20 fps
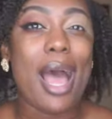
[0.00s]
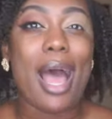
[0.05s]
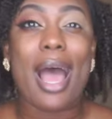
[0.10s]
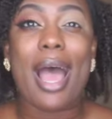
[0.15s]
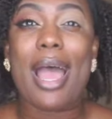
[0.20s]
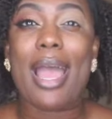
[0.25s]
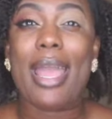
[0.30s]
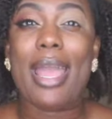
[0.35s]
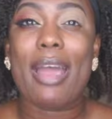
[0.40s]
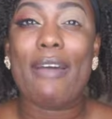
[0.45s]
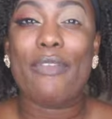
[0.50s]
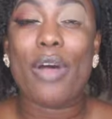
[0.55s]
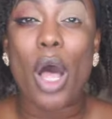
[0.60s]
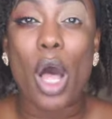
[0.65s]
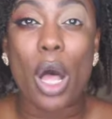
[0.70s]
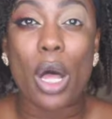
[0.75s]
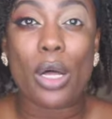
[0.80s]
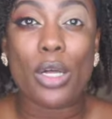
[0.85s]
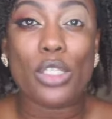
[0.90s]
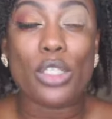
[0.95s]
I have
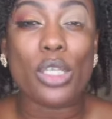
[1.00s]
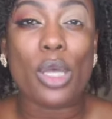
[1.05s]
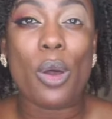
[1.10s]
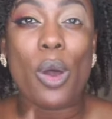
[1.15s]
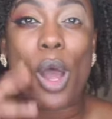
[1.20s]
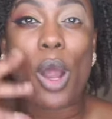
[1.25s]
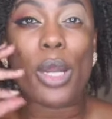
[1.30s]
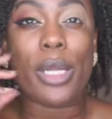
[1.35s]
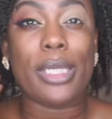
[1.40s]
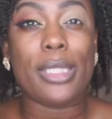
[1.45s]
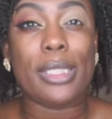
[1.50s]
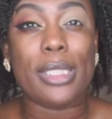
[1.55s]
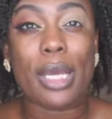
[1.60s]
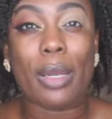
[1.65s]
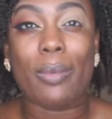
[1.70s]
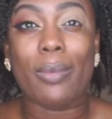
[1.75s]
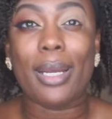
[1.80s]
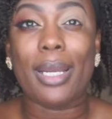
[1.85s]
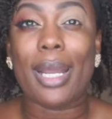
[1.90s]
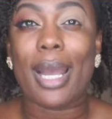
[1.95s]
also already
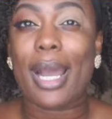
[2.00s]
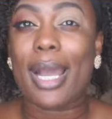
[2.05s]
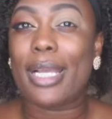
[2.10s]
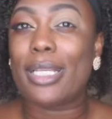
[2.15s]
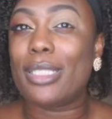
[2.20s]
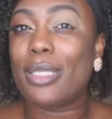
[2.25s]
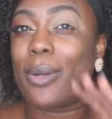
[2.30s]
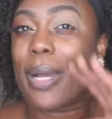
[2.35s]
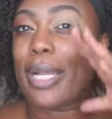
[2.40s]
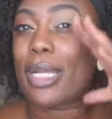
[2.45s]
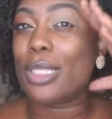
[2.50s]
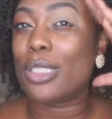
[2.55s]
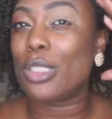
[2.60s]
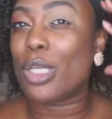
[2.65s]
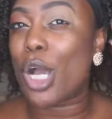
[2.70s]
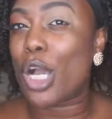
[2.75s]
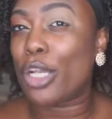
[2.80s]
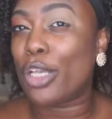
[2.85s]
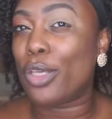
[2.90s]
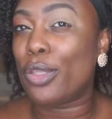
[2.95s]
done one eye so I can
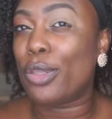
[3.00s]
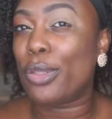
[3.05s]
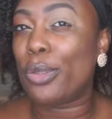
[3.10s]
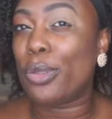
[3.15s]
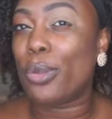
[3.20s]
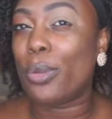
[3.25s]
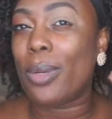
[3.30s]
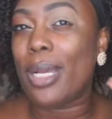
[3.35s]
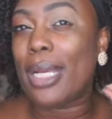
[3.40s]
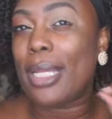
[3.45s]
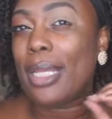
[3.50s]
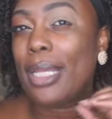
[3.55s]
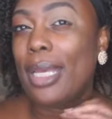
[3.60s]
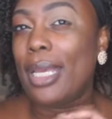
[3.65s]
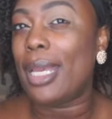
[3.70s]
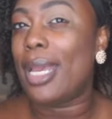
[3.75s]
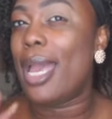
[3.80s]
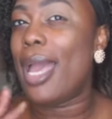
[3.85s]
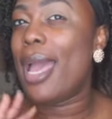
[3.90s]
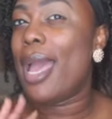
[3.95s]
talk you through
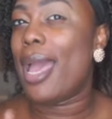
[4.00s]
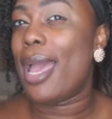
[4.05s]
quickly